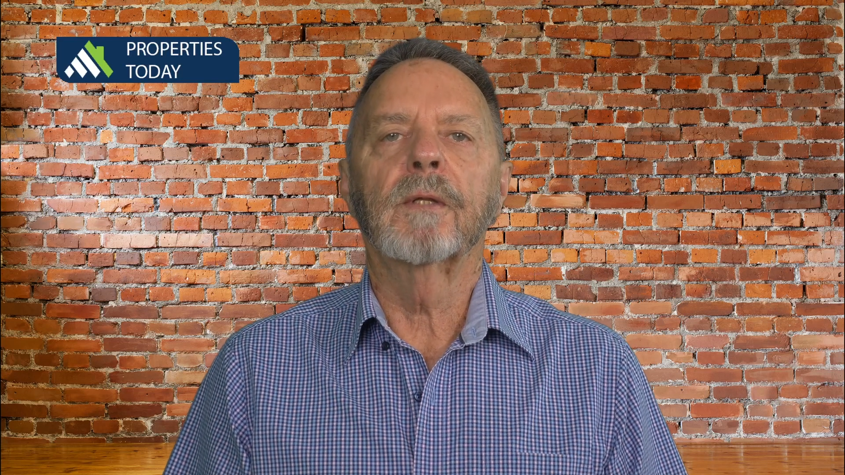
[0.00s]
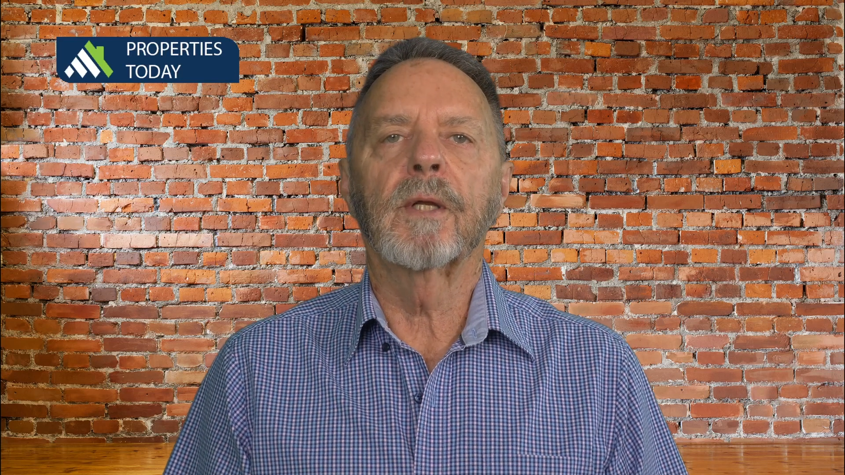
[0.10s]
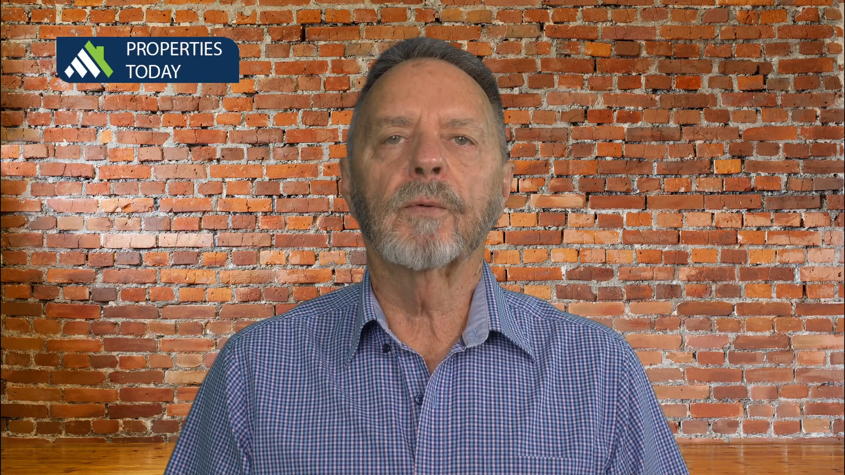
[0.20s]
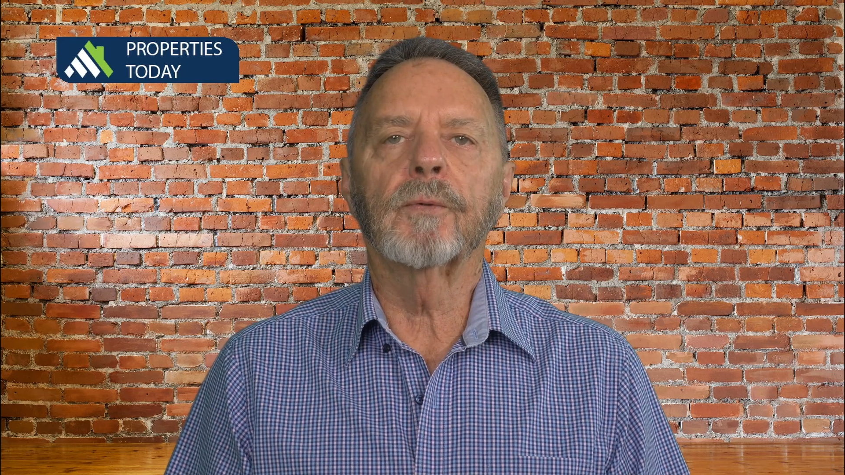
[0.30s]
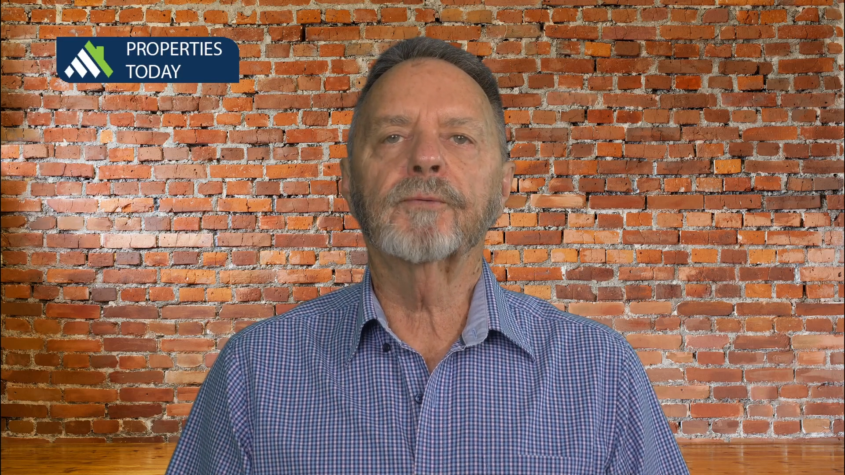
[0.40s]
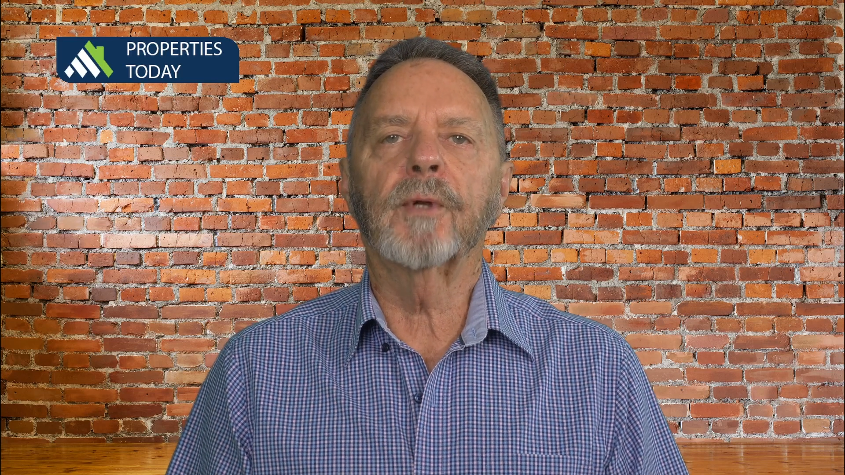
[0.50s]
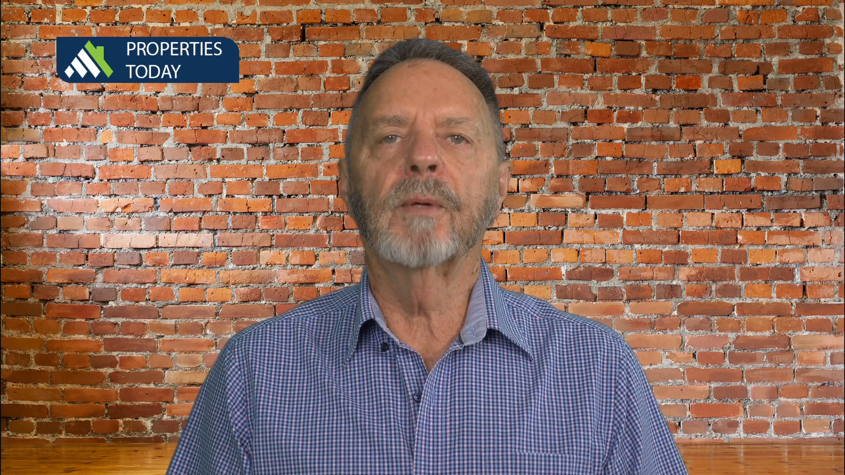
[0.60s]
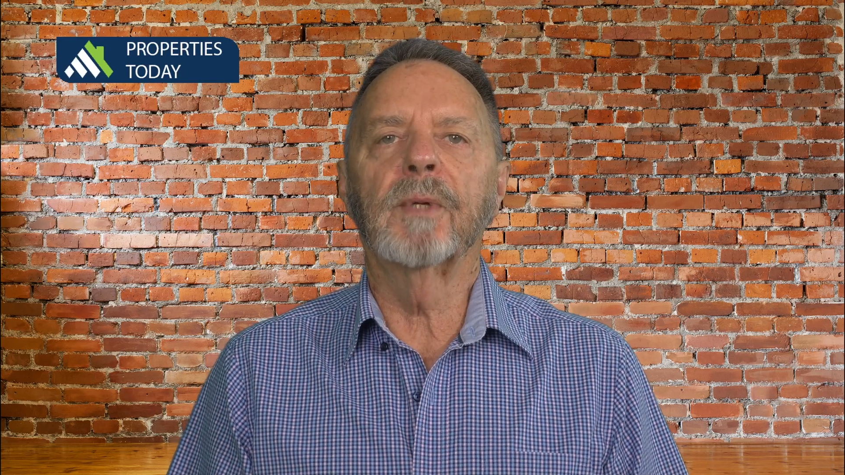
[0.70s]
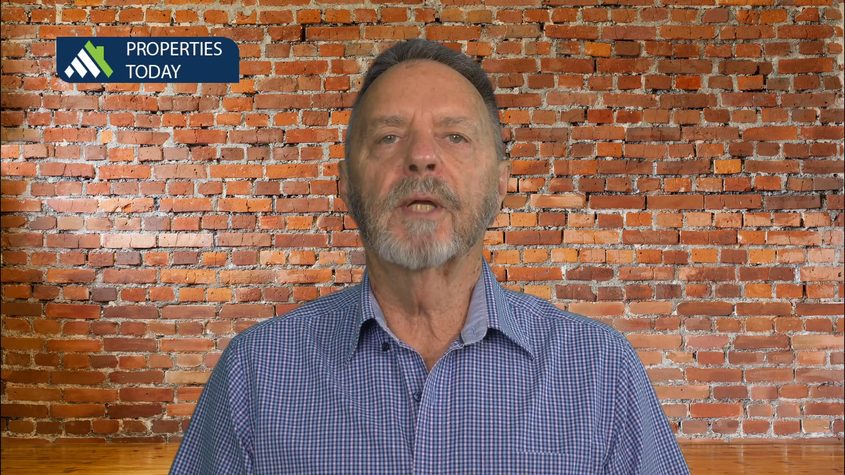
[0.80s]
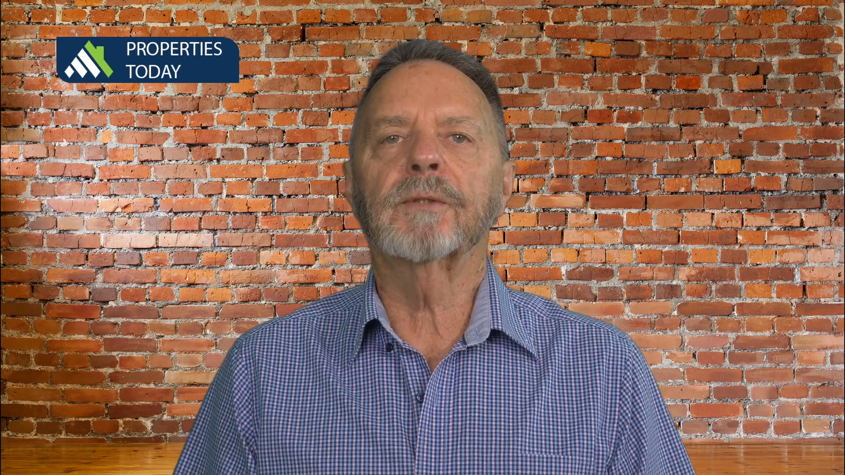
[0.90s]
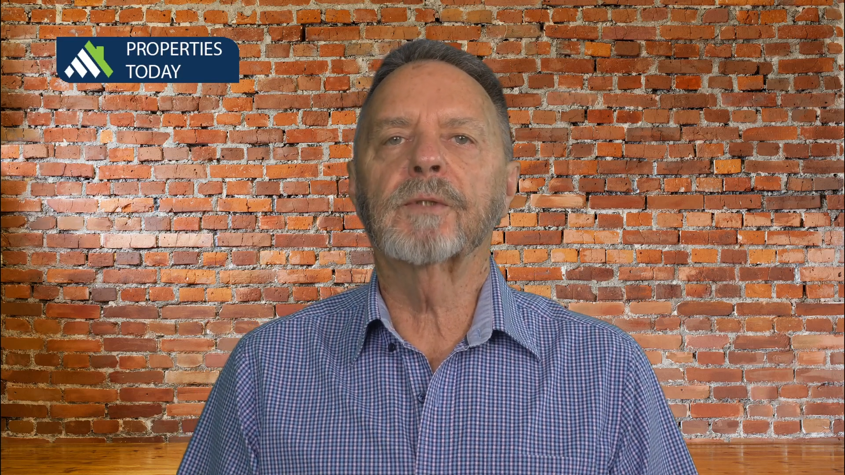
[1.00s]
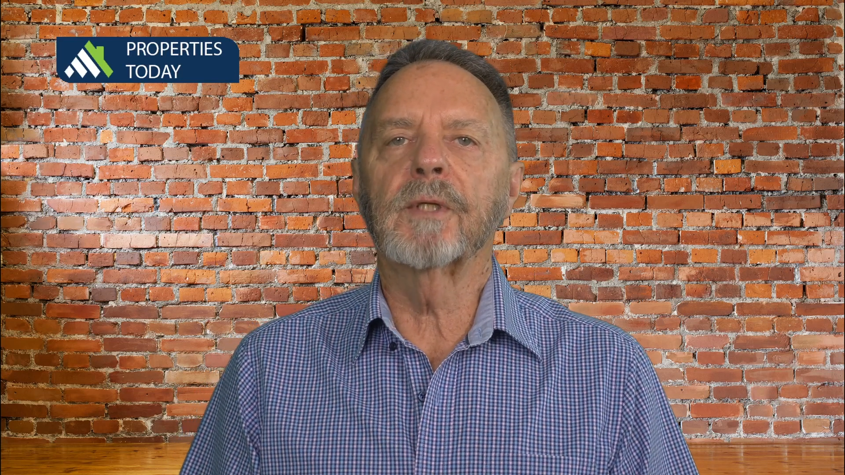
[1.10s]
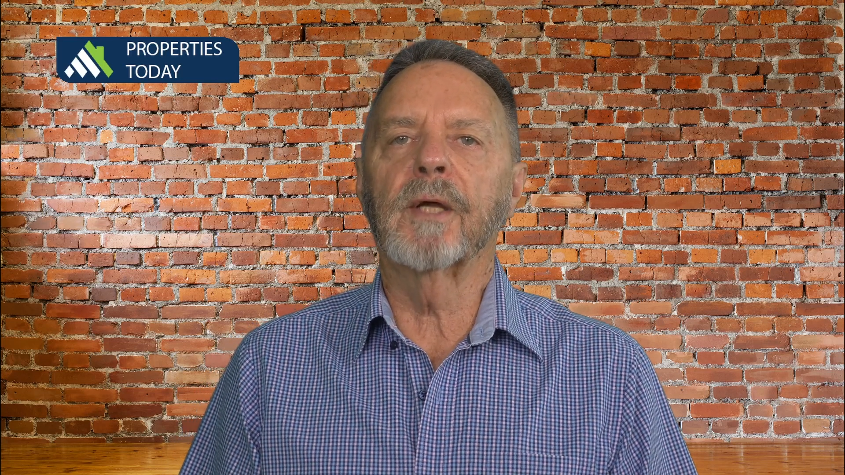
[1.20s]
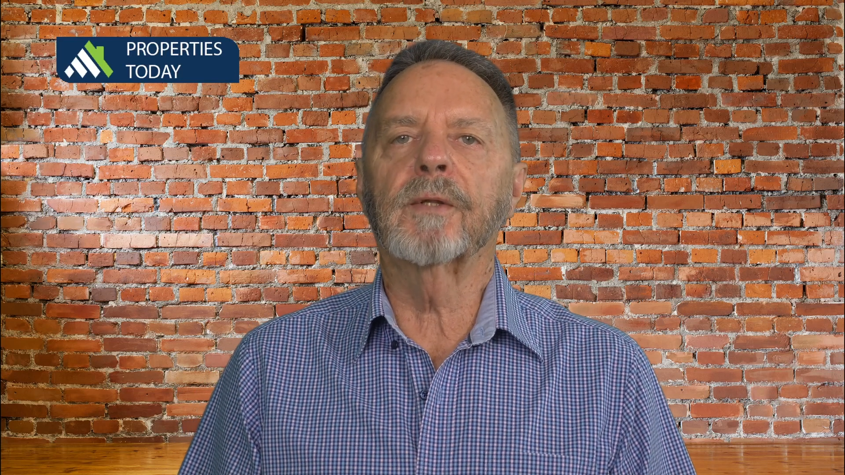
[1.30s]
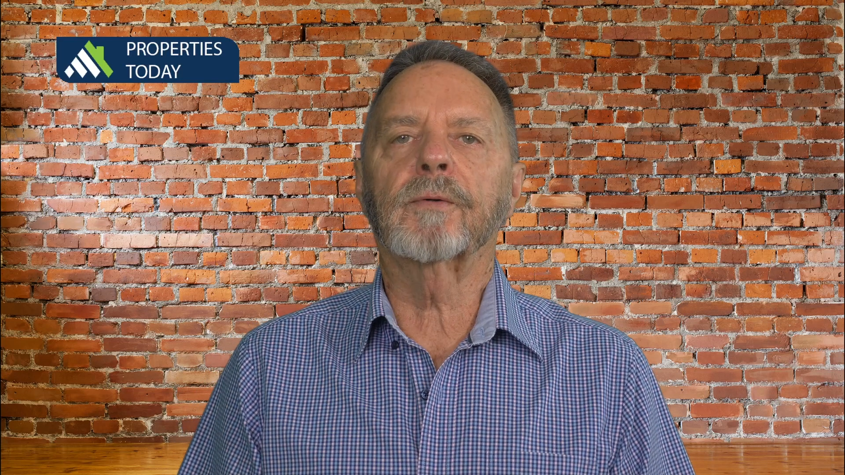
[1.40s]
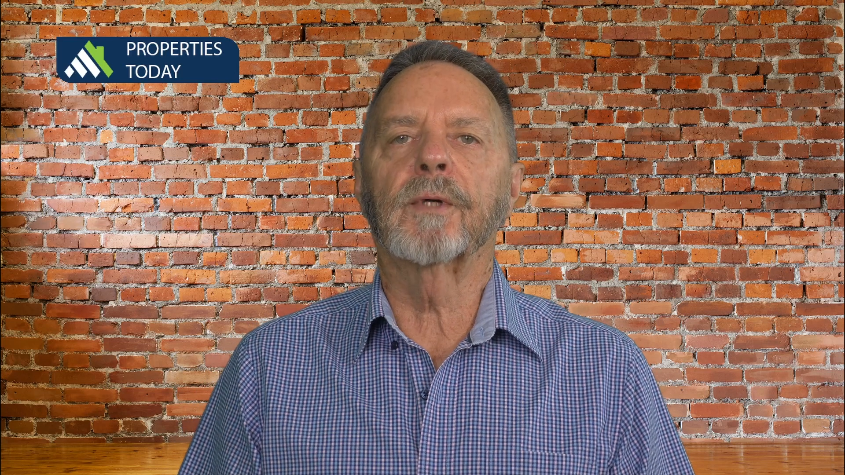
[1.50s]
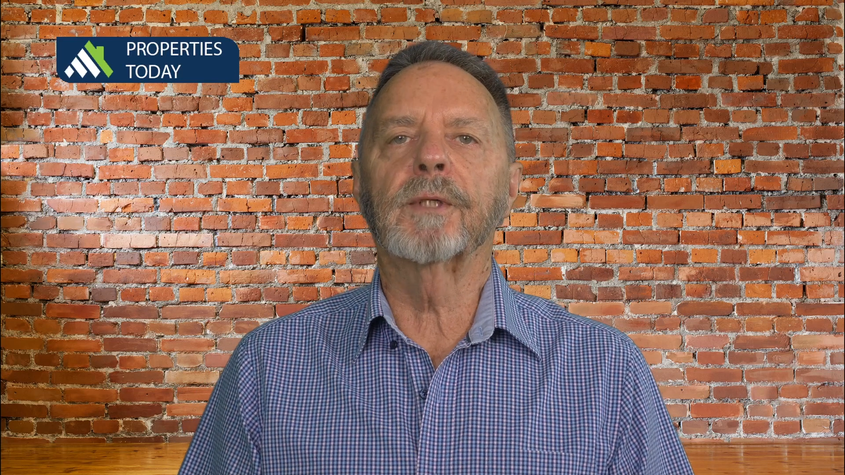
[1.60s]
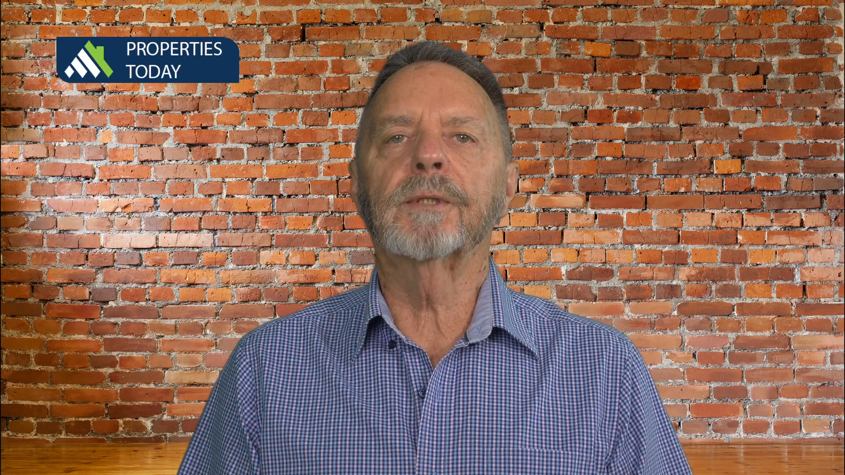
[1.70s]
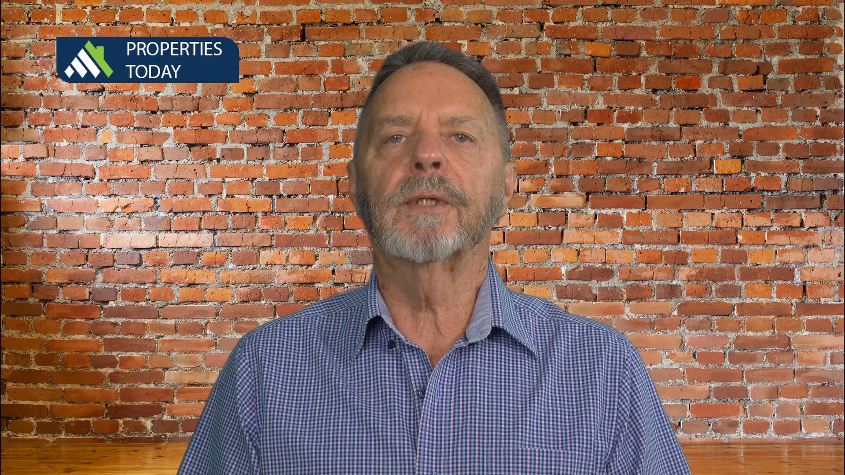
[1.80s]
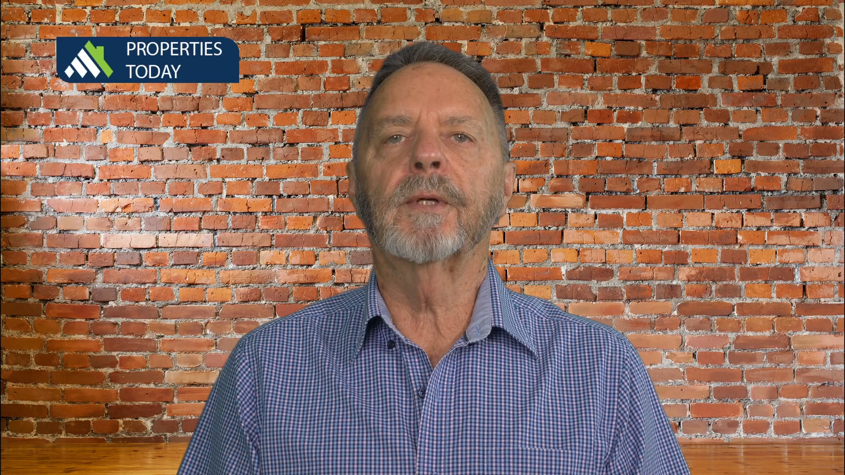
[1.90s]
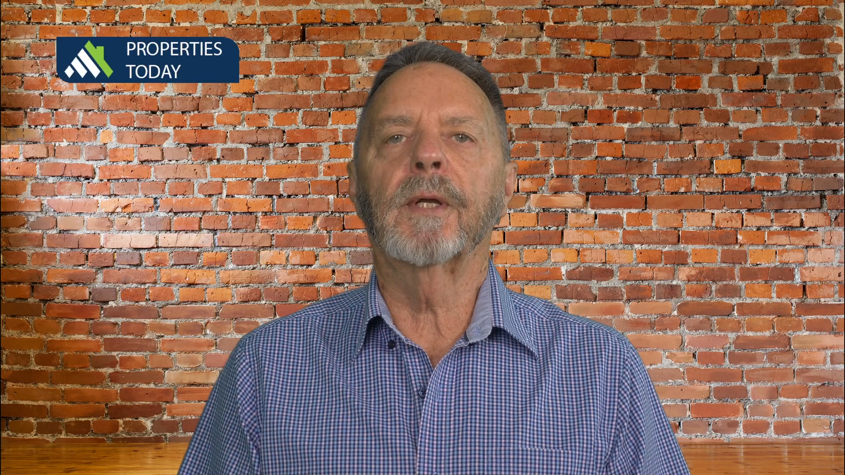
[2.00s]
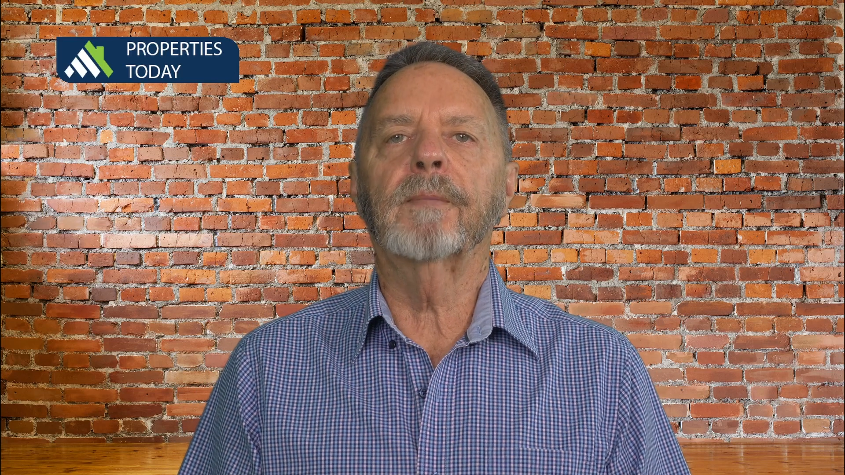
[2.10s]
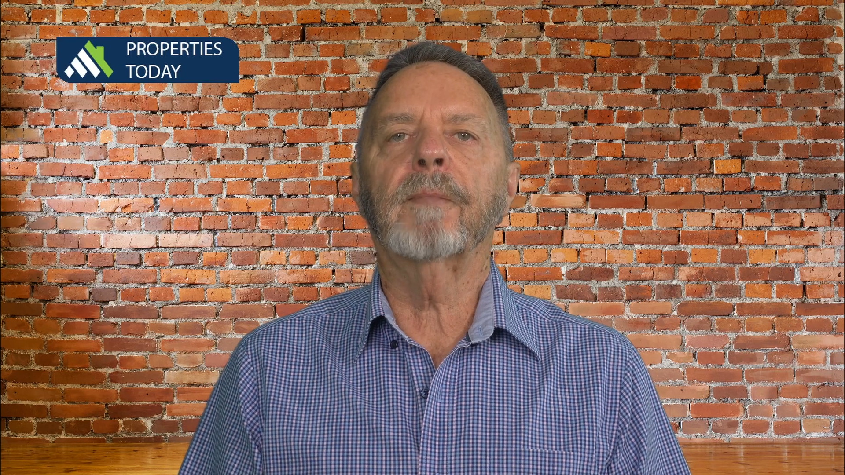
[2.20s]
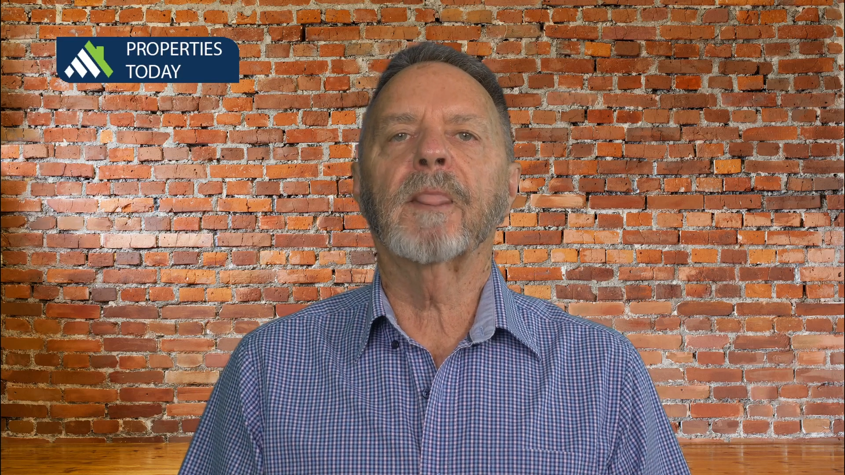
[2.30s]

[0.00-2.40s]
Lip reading: that also match the other criteria